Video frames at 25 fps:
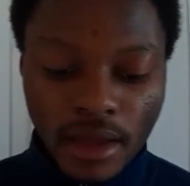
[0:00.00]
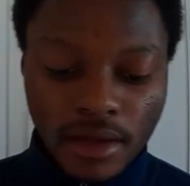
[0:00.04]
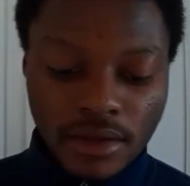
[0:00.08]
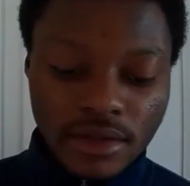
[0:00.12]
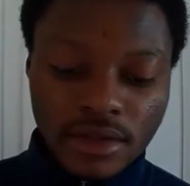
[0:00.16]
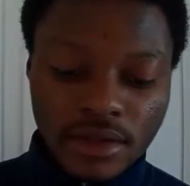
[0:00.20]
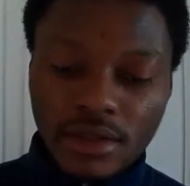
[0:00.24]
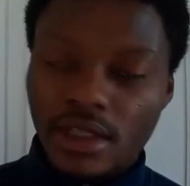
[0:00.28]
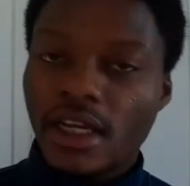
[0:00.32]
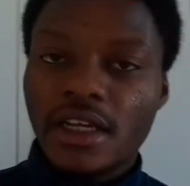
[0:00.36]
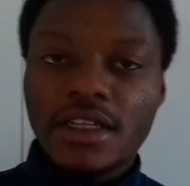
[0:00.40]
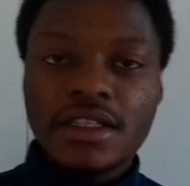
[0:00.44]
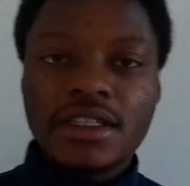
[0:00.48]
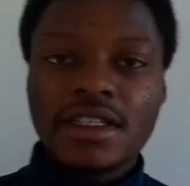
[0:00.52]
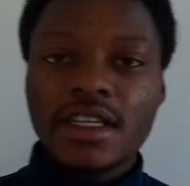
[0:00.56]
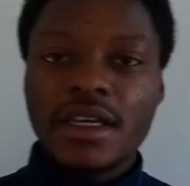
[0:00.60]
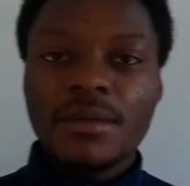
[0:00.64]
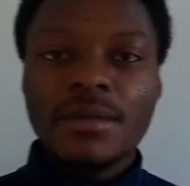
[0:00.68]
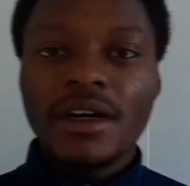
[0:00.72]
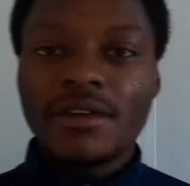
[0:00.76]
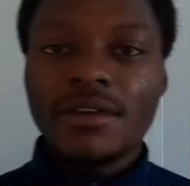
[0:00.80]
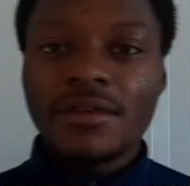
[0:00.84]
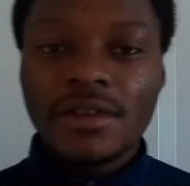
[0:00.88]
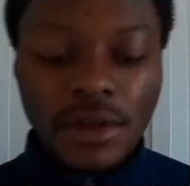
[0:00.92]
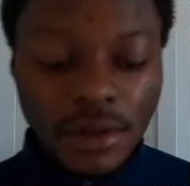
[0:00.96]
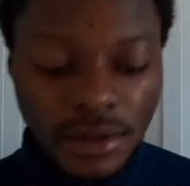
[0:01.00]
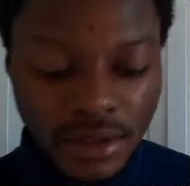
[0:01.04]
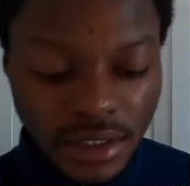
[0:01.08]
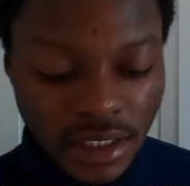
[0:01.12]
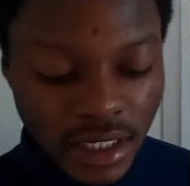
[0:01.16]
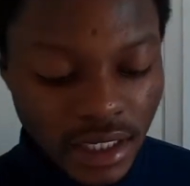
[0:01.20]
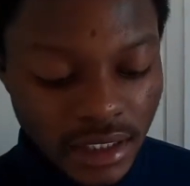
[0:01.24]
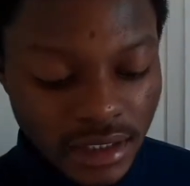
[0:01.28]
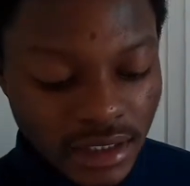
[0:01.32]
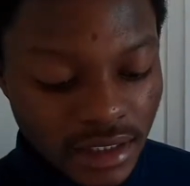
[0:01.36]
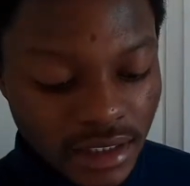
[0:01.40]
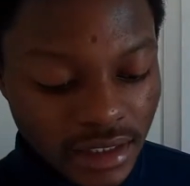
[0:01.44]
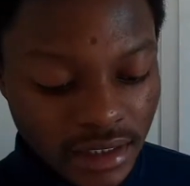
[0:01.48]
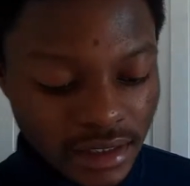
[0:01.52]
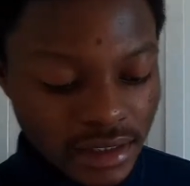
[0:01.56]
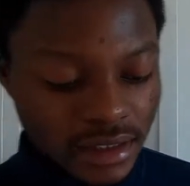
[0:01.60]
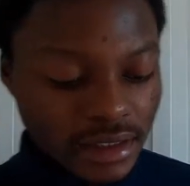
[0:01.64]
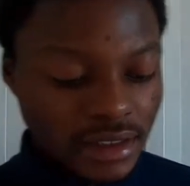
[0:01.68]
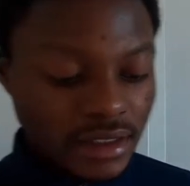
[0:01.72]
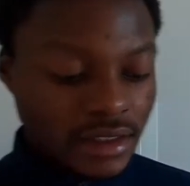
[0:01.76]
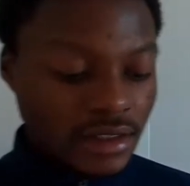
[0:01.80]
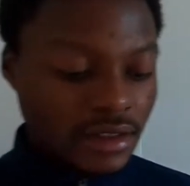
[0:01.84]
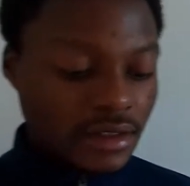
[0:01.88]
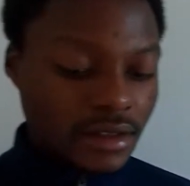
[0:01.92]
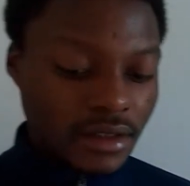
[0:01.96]
So let's say my flow's like this at
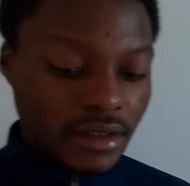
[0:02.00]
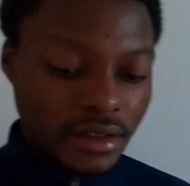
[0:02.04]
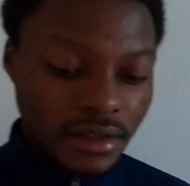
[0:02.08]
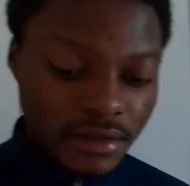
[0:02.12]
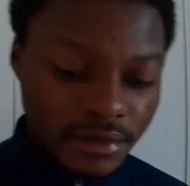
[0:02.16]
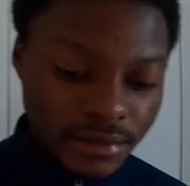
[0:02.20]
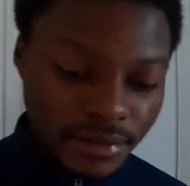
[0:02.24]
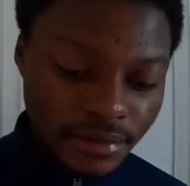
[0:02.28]
the start.